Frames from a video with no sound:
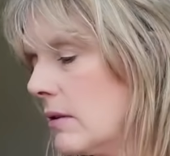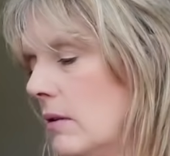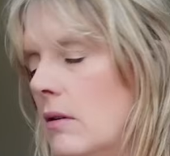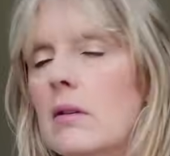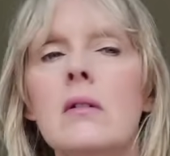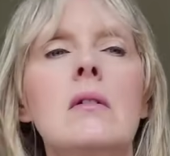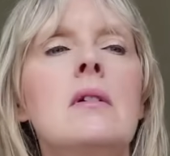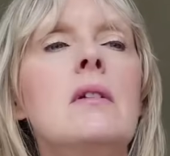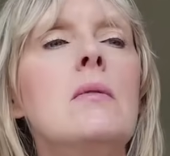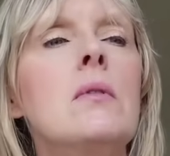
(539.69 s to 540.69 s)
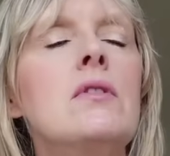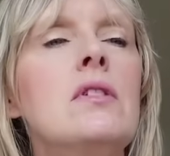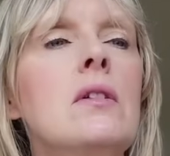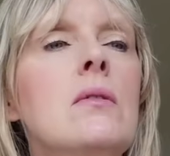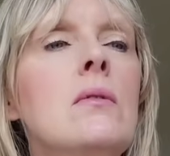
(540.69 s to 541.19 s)
Oh, he's watching
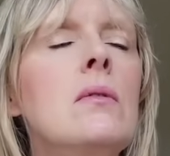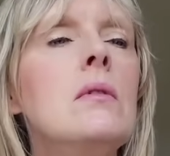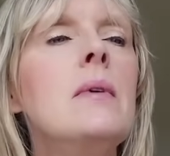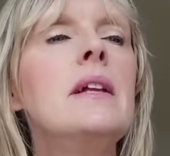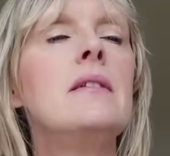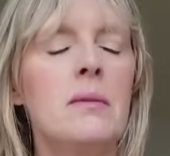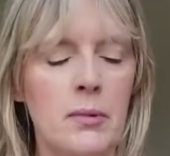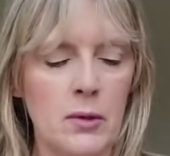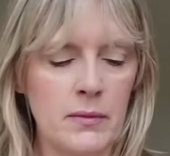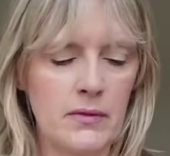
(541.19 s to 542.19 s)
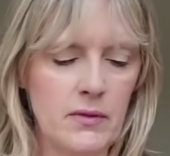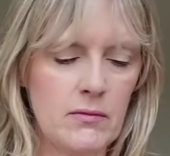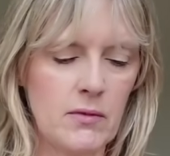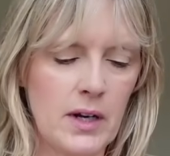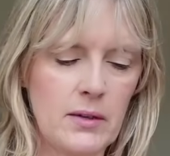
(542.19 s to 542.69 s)
it all the way to the bottom of the
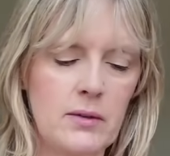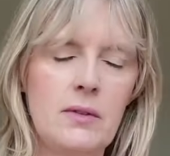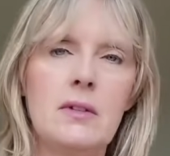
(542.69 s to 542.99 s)
road.